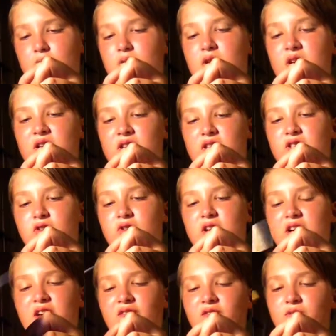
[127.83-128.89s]
And it's
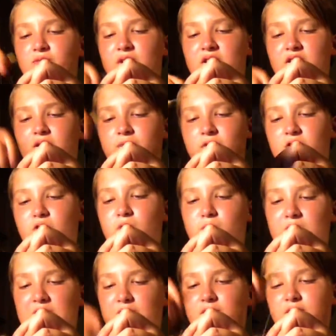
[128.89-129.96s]
okay if you mess up to go
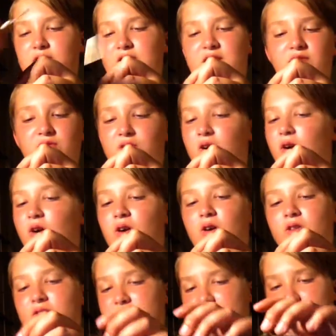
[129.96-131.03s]
backwards. I do it all
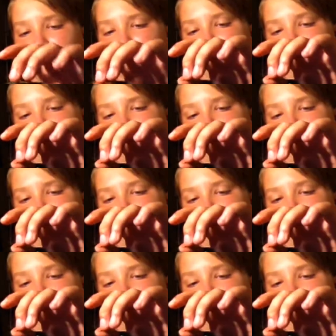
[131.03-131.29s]
the time.